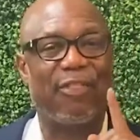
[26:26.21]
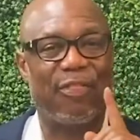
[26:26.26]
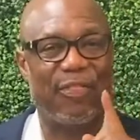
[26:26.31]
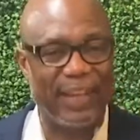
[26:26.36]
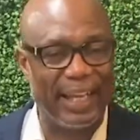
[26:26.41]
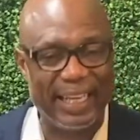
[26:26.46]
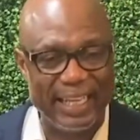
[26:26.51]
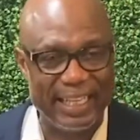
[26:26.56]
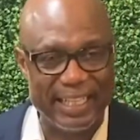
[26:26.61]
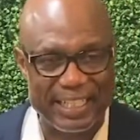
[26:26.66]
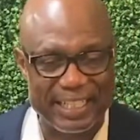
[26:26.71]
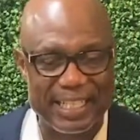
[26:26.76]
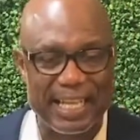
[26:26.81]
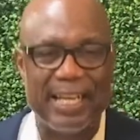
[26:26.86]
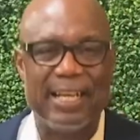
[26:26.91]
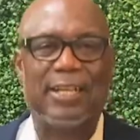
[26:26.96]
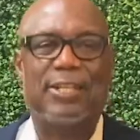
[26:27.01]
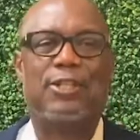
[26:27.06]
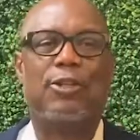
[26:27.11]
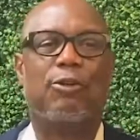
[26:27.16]
these.
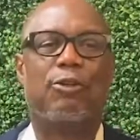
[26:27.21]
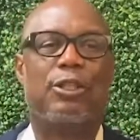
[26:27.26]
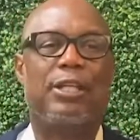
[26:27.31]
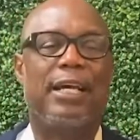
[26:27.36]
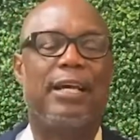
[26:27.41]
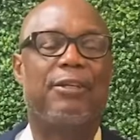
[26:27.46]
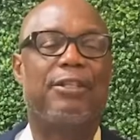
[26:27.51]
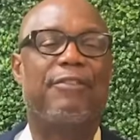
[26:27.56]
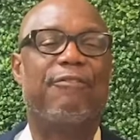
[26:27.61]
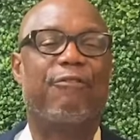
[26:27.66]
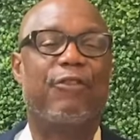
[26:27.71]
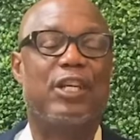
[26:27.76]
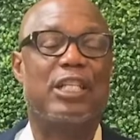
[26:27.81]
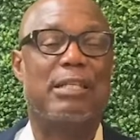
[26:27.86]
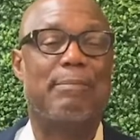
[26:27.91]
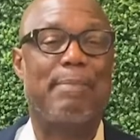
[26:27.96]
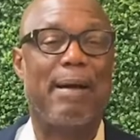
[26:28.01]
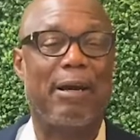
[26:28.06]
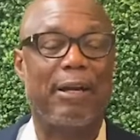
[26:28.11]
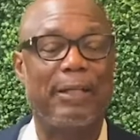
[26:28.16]
So tell your friends
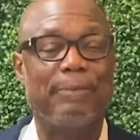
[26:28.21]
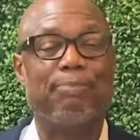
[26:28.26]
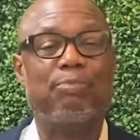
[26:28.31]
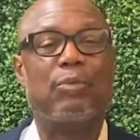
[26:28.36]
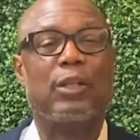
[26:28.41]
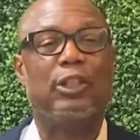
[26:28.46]
about it.